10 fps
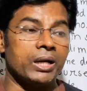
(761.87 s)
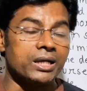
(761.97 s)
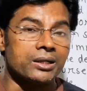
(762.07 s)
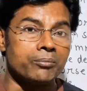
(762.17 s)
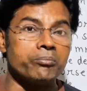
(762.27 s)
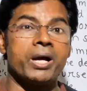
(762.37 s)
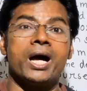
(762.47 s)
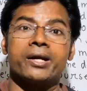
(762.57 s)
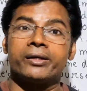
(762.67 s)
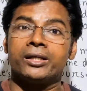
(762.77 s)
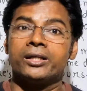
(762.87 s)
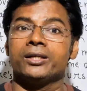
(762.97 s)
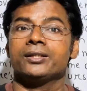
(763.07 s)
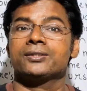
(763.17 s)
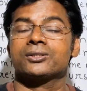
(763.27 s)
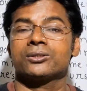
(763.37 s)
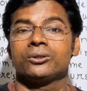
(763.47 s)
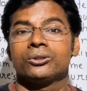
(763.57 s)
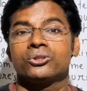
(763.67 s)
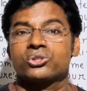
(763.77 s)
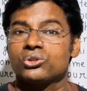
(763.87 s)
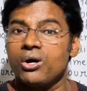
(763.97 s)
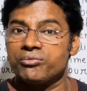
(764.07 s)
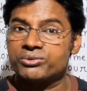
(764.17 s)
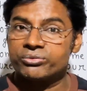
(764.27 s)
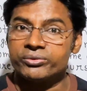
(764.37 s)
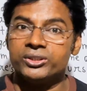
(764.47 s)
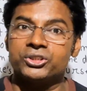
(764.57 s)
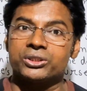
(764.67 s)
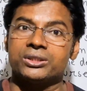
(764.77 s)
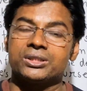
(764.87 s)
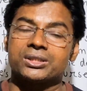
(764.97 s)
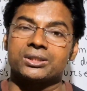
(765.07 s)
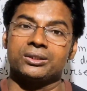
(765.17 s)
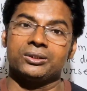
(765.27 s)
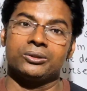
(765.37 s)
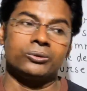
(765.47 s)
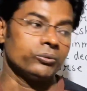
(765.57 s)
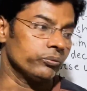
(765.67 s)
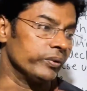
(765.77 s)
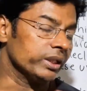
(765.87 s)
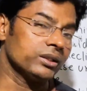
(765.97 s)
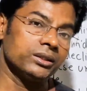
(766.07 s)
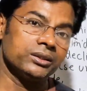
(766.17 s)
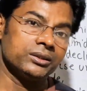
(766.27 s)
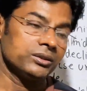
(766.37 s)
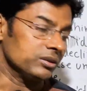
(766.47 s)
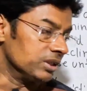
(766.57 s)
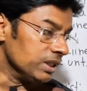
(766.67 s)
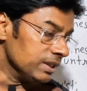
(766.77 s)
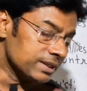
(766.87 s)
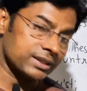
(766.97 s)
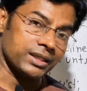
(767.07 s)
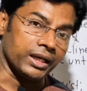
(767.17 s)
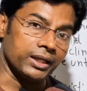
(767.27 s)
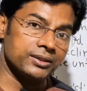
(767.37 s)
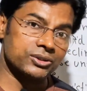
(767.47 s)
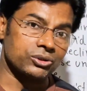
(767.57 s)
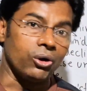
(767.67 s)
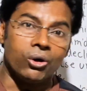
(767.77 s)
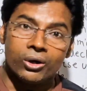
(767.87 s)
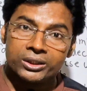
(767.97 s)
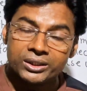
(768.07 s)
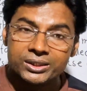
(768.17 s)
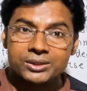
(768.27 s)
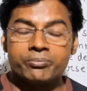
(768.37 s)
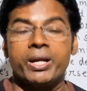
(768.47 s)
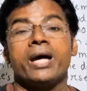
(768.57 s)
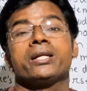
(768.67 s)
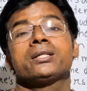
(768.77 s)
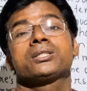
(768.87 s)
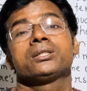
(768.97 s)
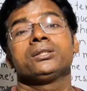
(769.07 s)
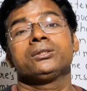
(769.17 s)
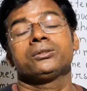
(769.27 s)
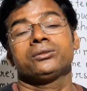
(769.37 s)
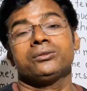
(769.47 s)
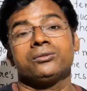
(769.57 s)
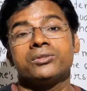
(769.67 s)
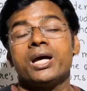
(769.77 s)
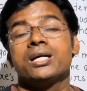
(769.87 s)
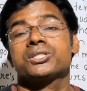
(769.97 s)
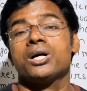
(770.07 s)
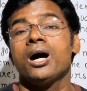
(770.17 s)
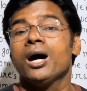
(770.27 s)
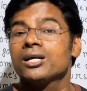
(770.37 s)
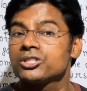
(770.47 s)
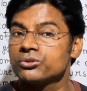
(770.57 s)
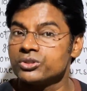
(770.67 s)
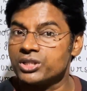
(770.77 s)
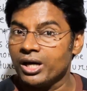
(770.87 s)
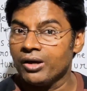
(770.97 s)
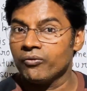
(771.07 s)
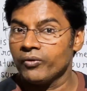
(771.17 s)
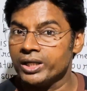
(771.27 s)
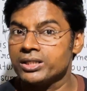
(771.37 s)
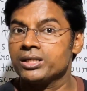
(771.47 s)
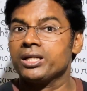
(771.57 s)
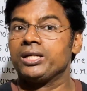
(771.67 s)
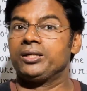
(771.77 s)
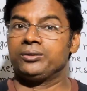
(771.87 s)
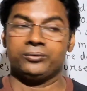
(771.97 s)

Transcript: comparing his soft features with these things on this planet that are to die one day?